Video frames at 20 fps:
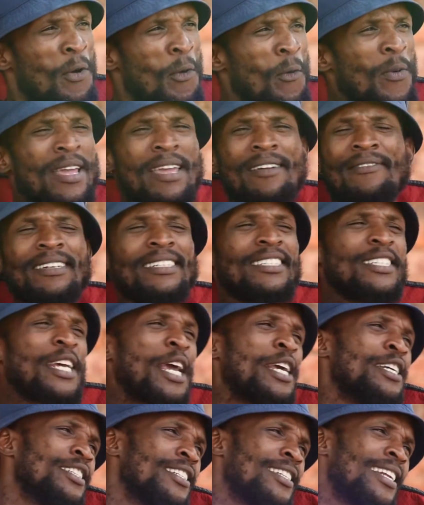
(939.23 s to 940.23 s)
We even
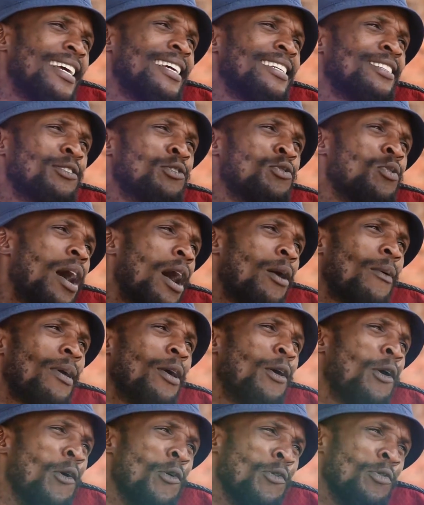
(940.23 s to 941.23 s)
changed it to
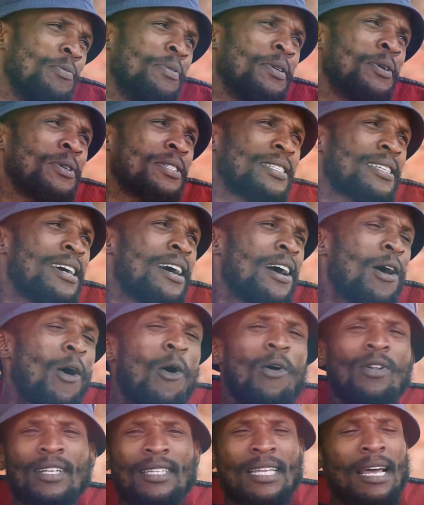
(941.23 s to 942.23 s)
our own because
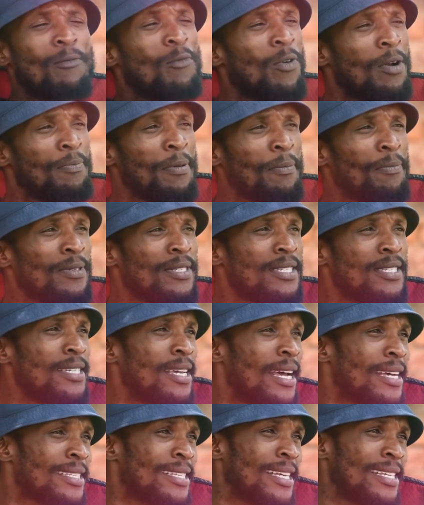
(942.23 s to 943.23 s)
all the time when people see
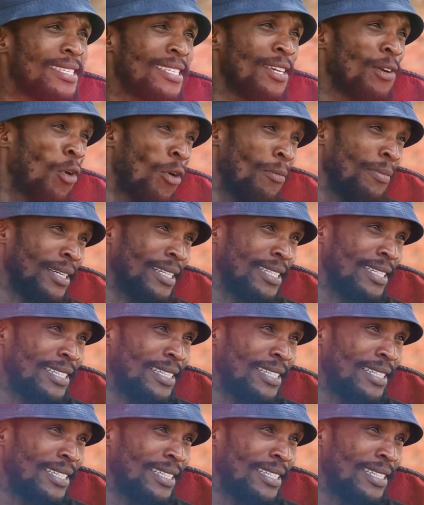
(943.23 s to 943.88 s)
us, they see comedy.